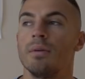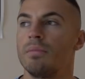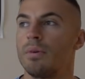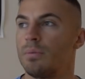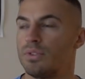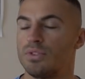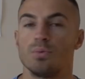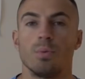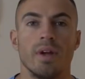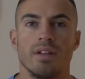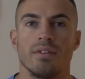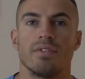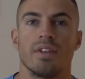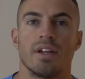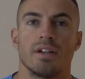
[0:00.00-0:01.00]
We were just
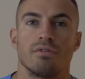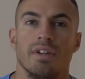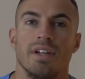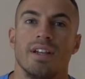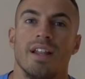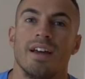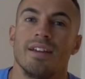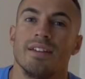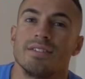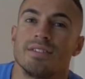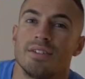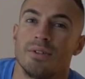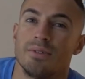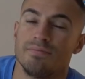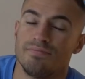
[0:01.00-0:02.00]
waiting for that green light.
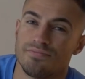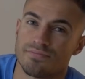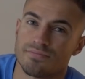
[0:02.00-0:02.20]
So